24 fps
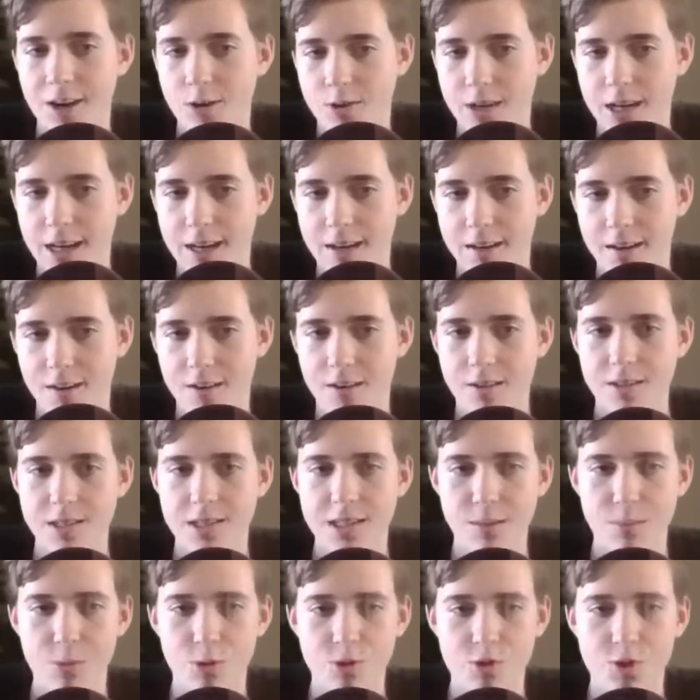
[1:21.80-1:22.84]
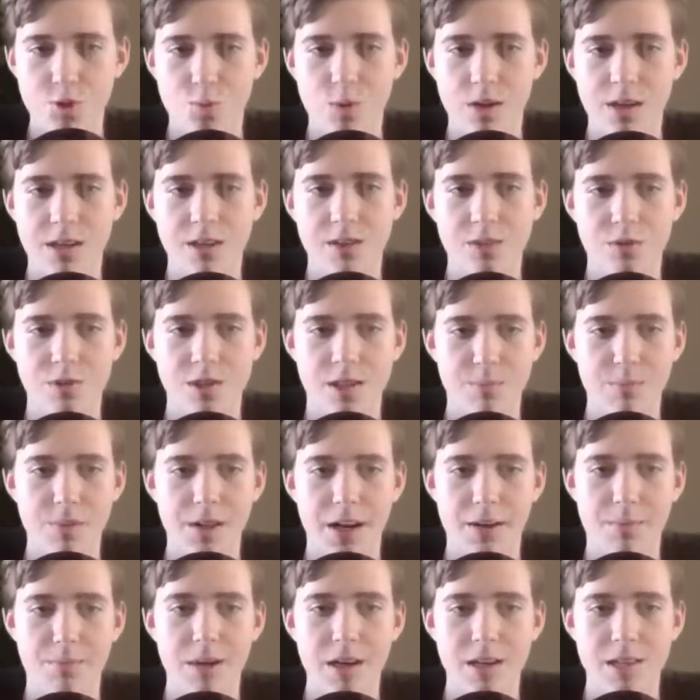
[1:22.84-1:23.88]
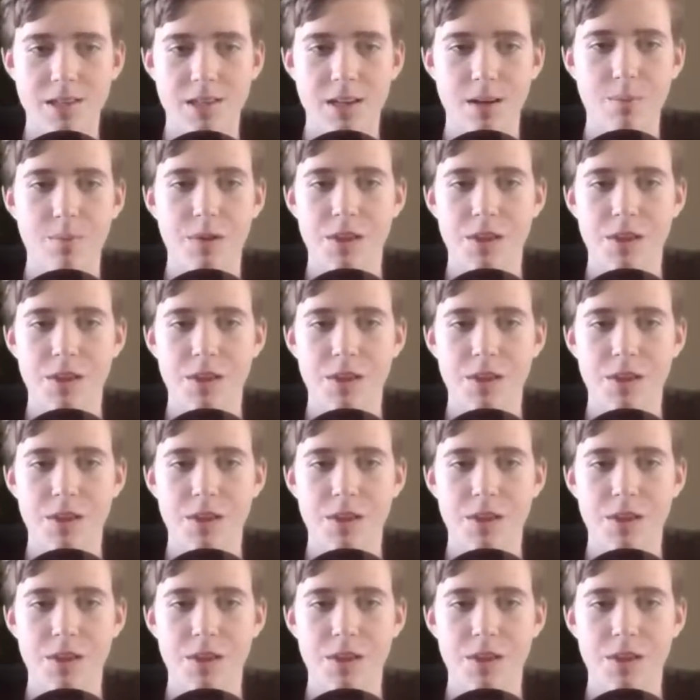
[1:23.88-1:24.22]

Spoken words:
cannon, similar to what he used at Black Mesa,